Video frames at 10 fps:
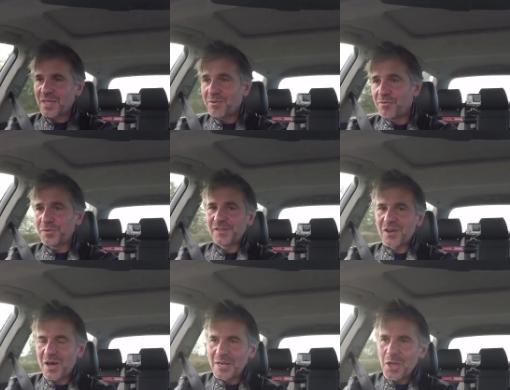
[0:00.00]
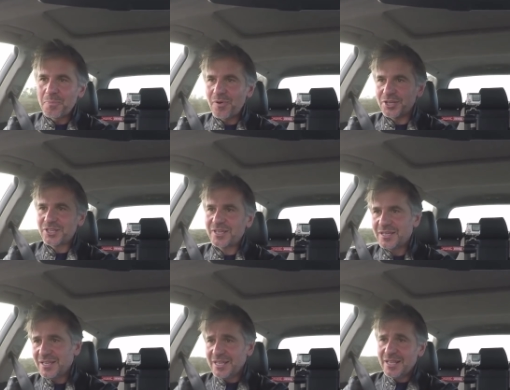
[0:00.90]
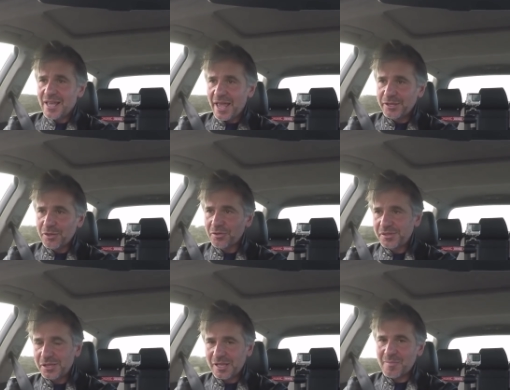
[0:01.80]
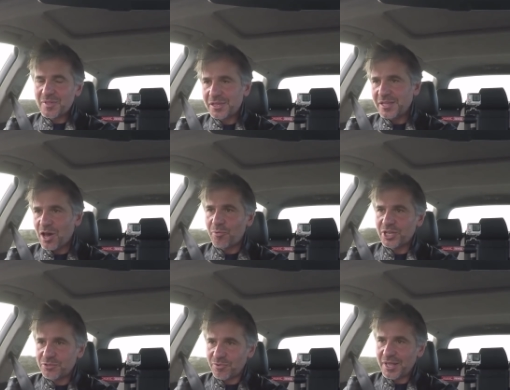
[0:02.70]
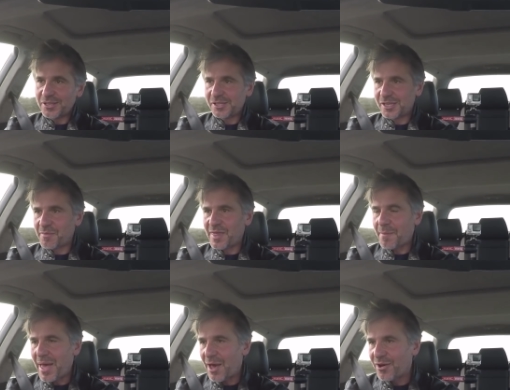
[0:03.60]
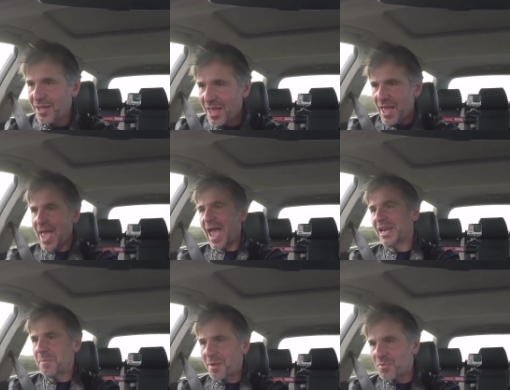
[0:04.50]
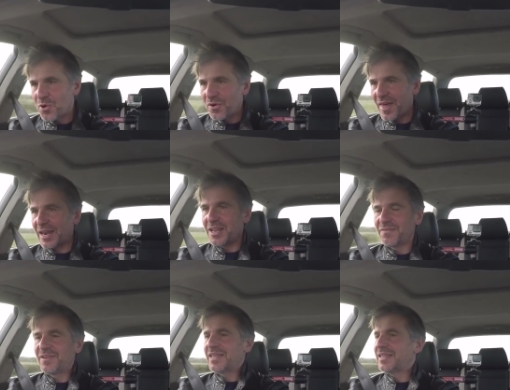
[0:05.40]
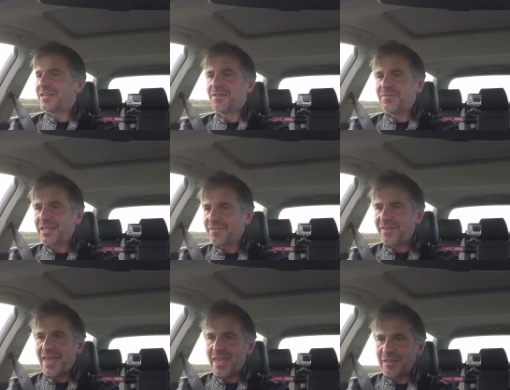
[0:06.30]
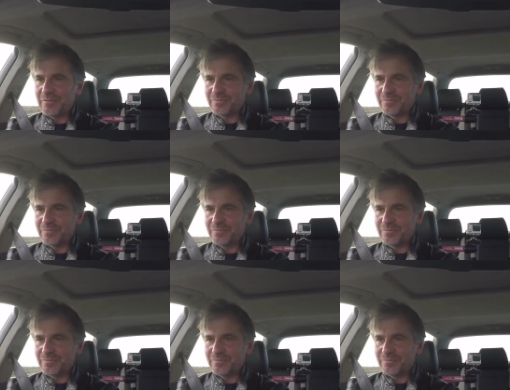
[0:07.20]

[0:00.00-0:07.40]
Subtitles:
We've also got a low pressure exhaust system in this car, which releases some of that power and a bit more of that lovely, lovely V8